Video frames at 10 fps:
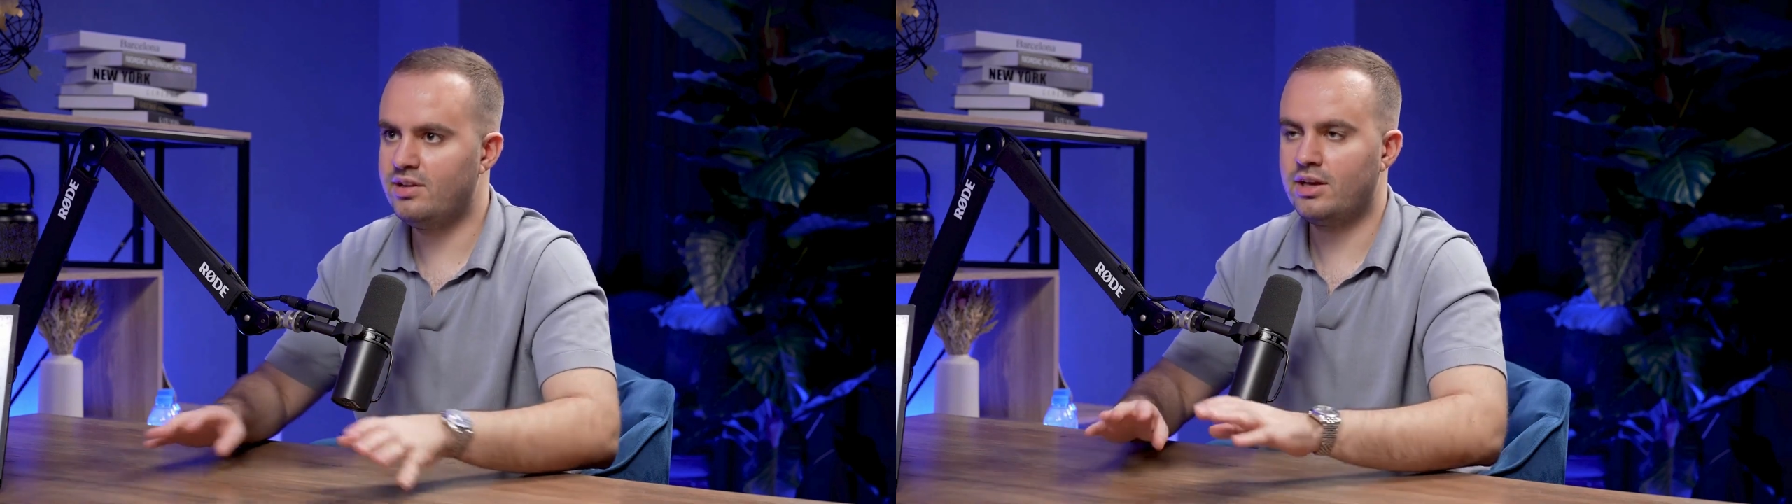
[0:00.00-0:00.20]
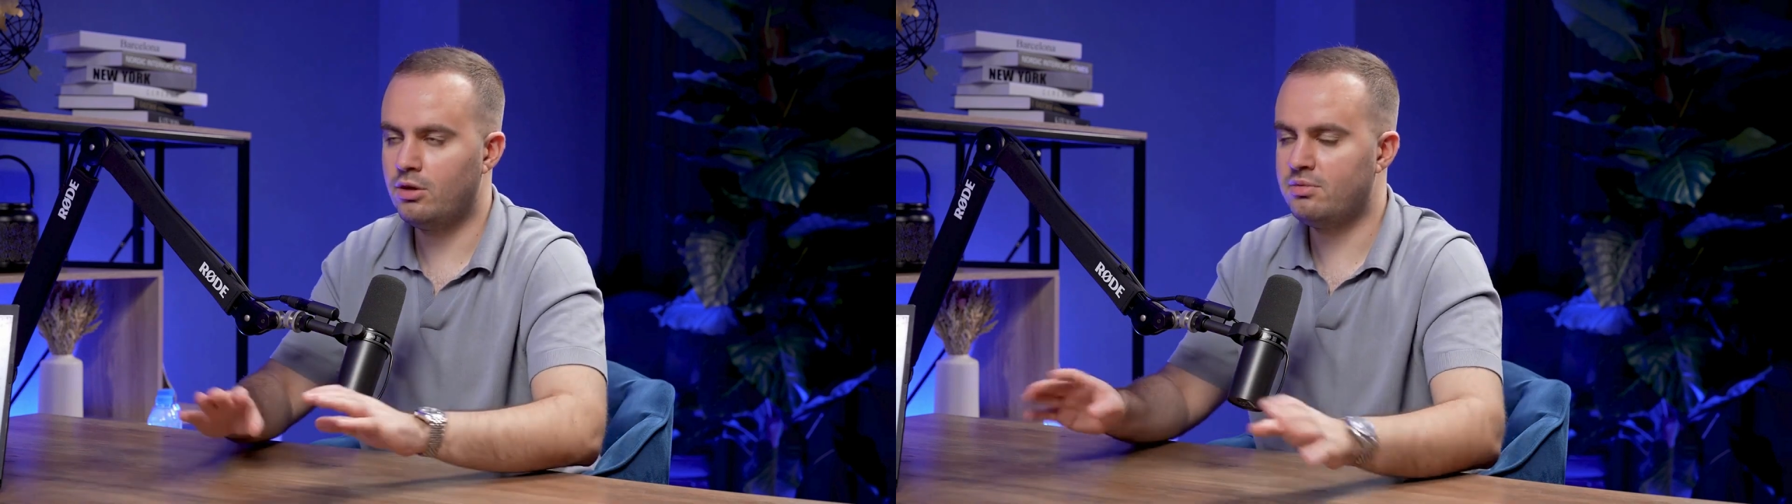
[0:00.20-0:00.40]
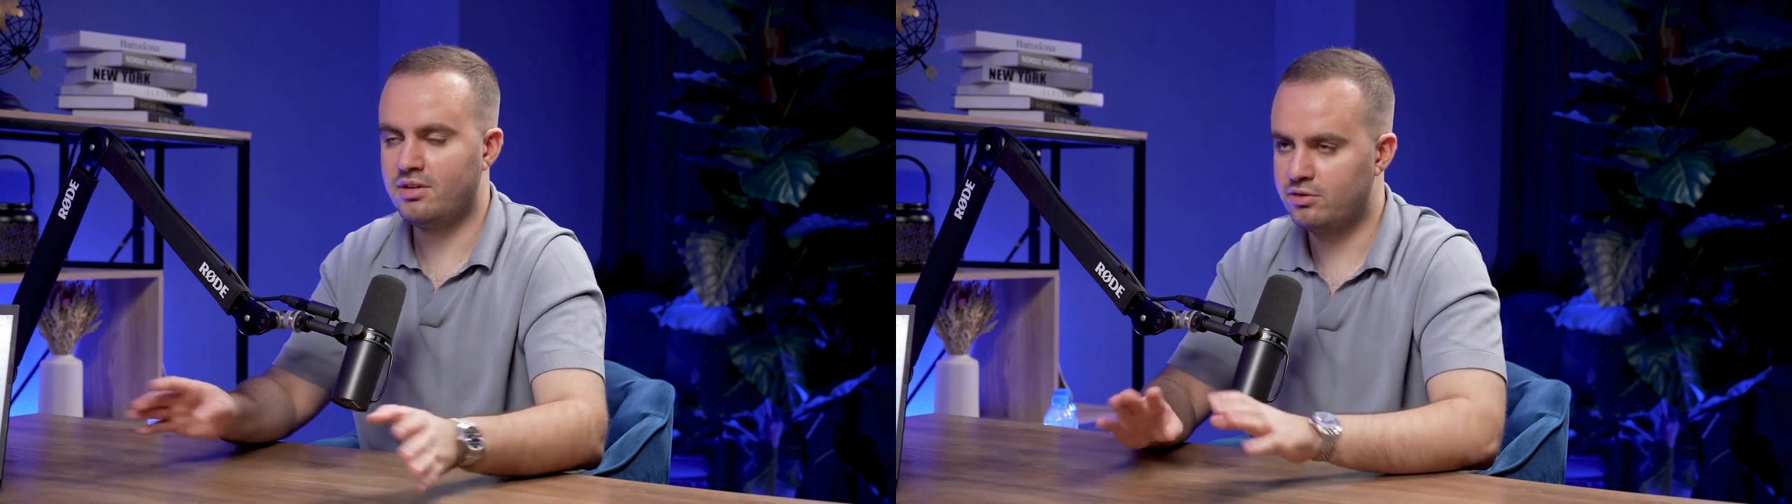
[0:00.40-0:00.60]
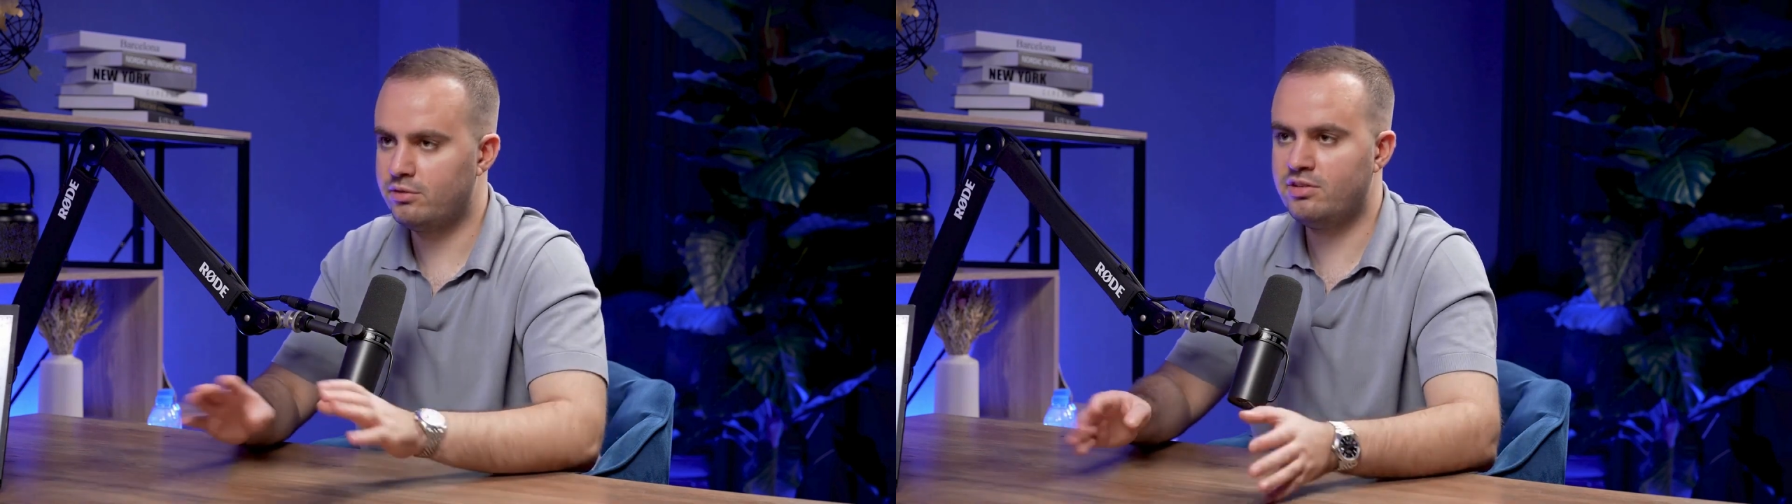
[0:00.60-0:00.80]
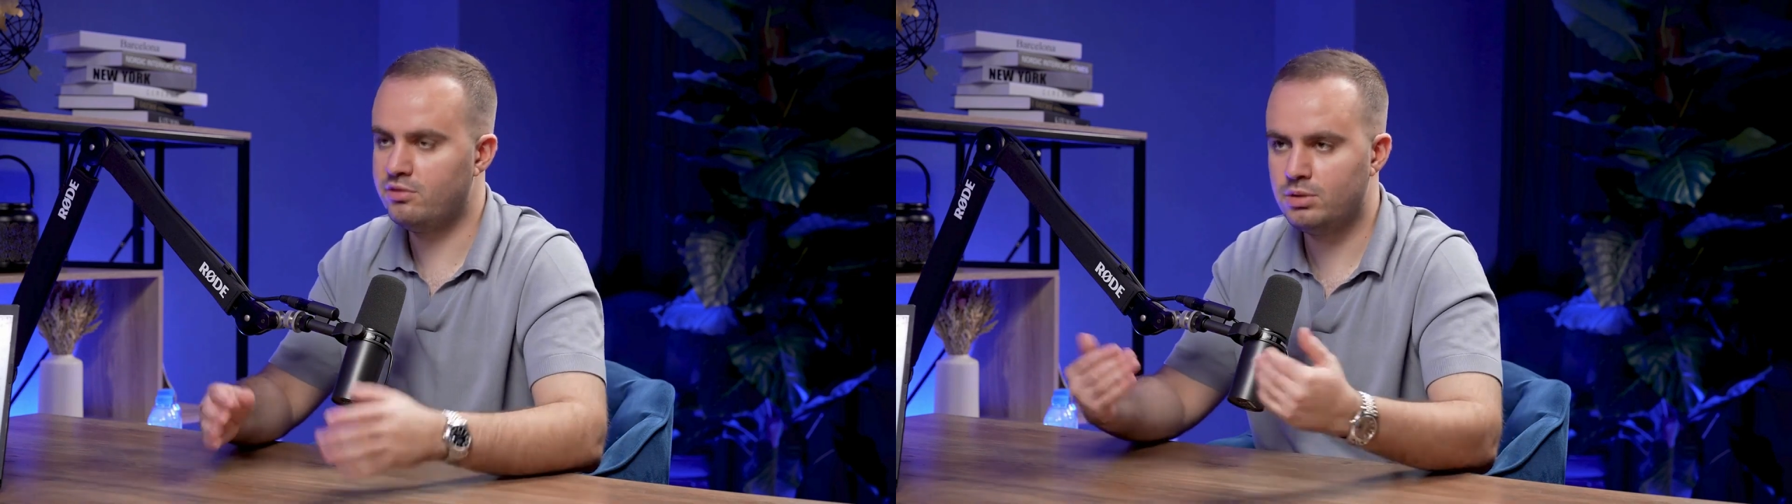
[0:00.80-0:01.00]
like upsell
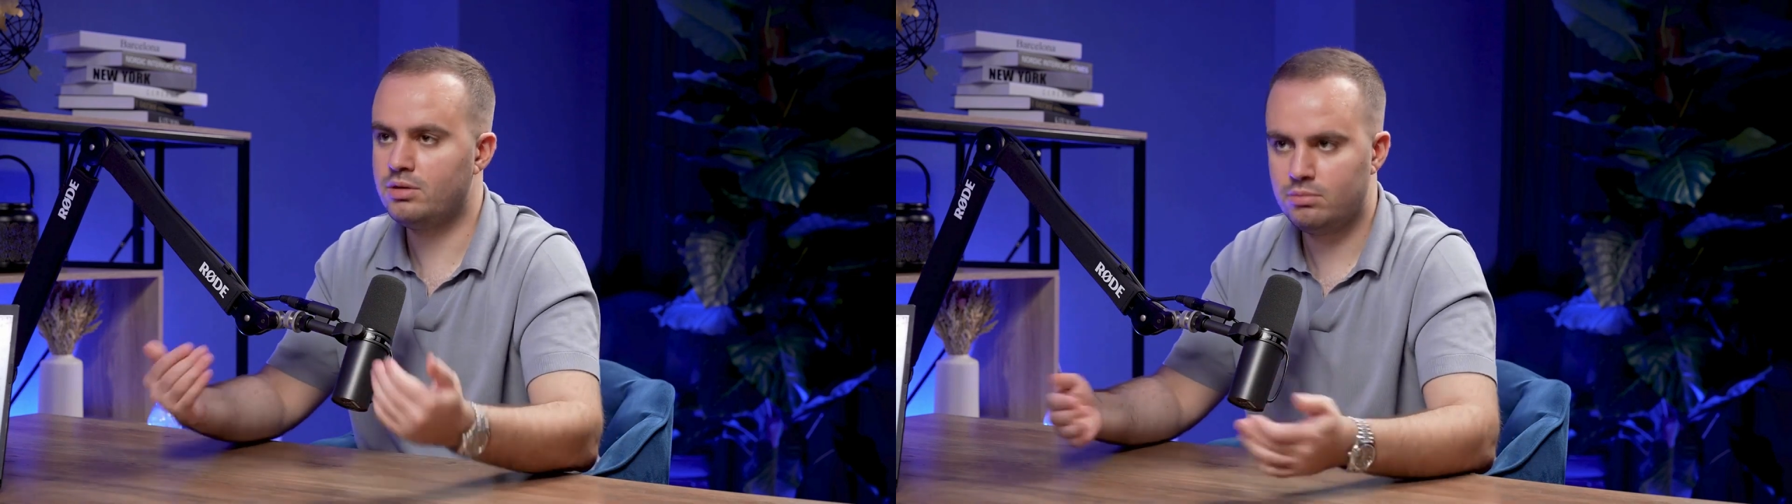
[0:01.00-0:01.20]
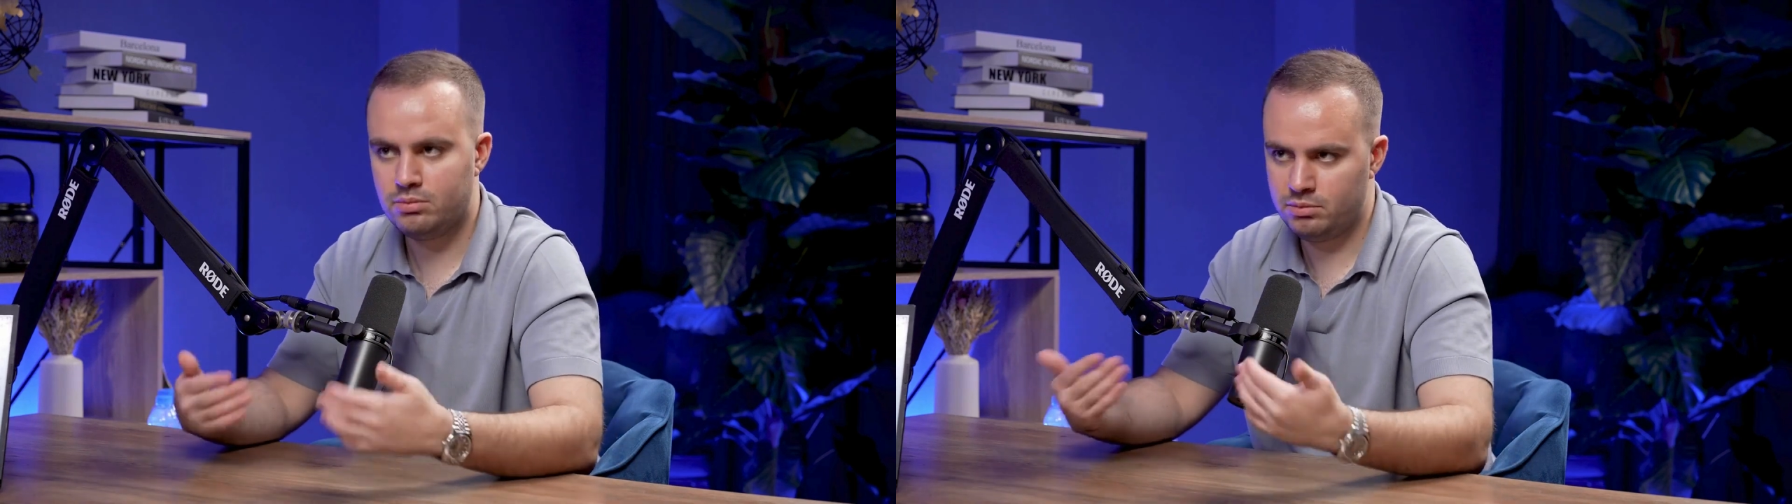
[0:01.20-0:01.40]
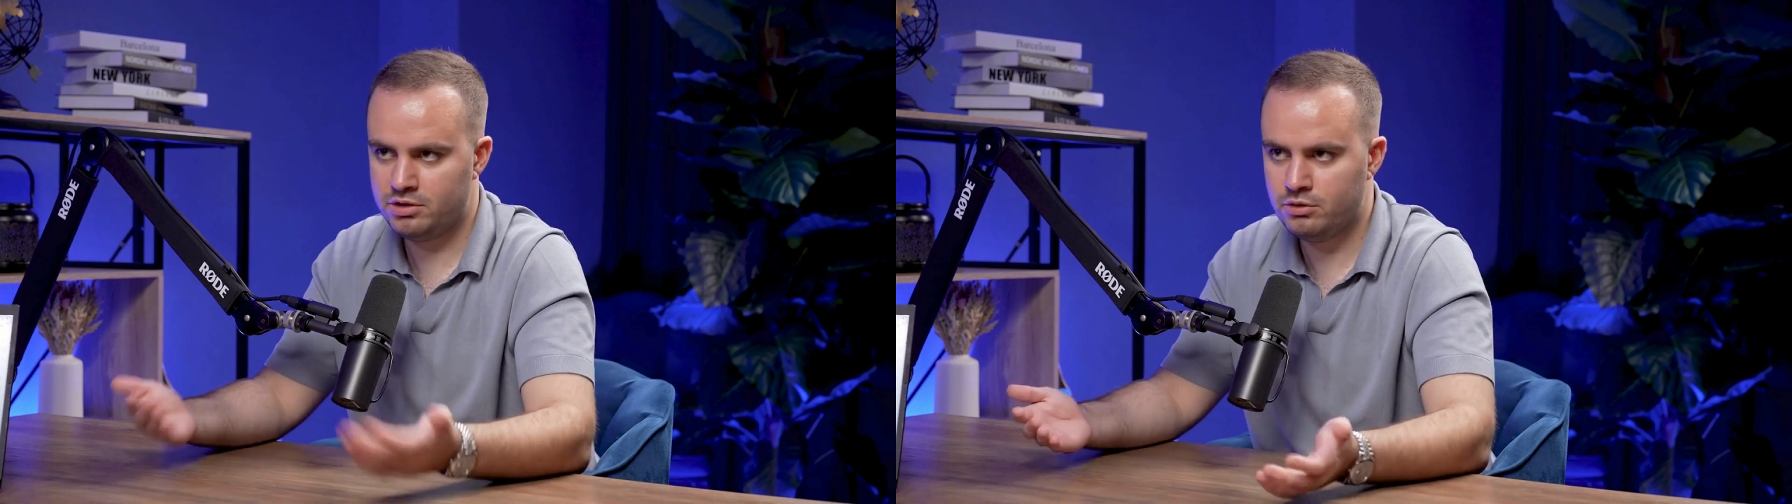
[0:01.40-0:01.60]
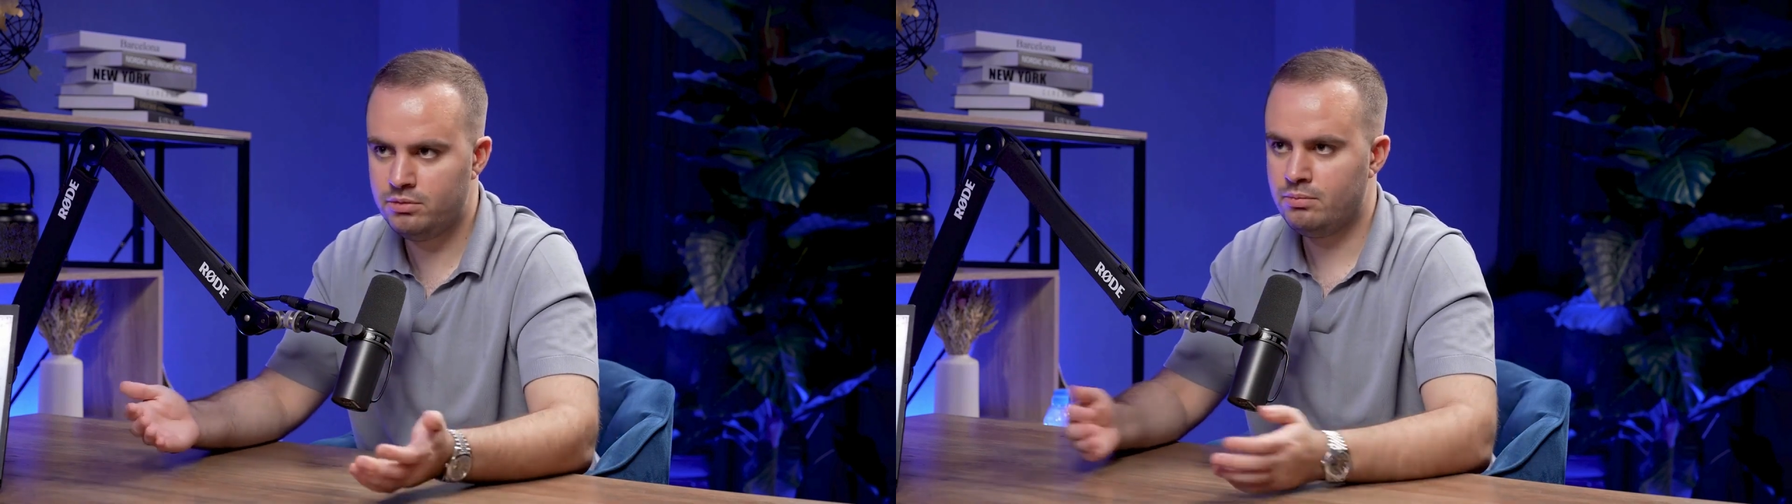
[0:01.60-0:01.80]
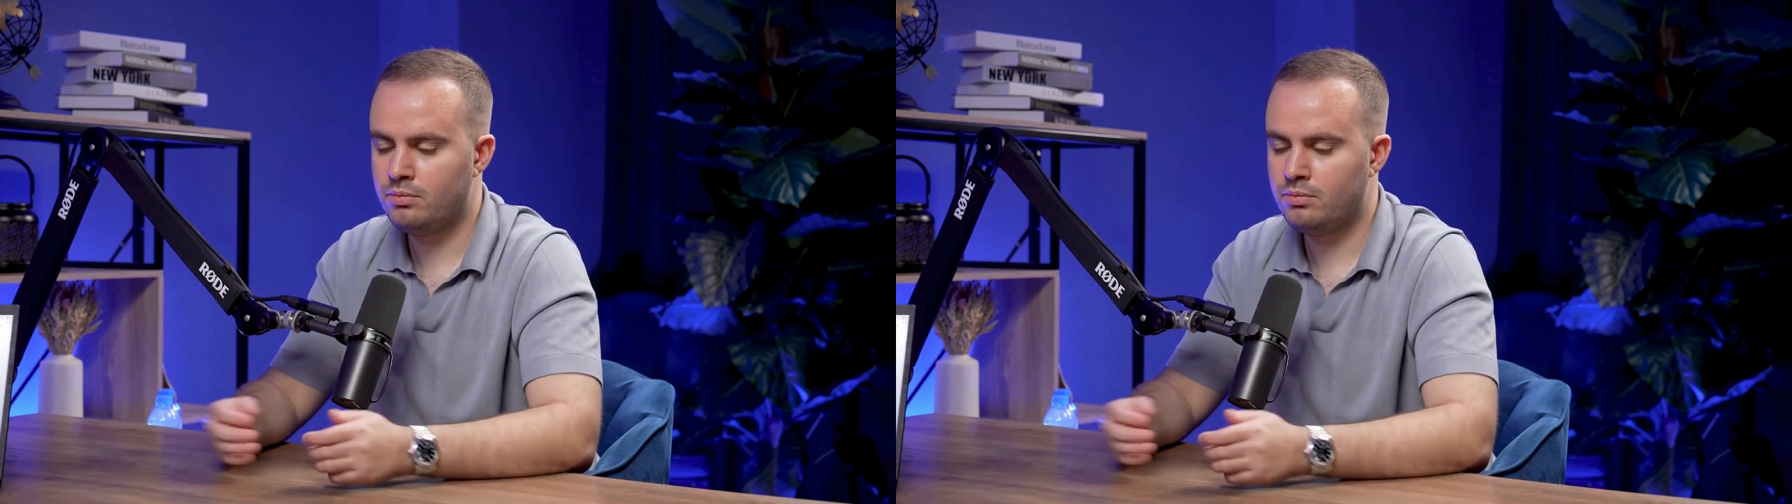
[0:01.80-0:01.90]
services, we do,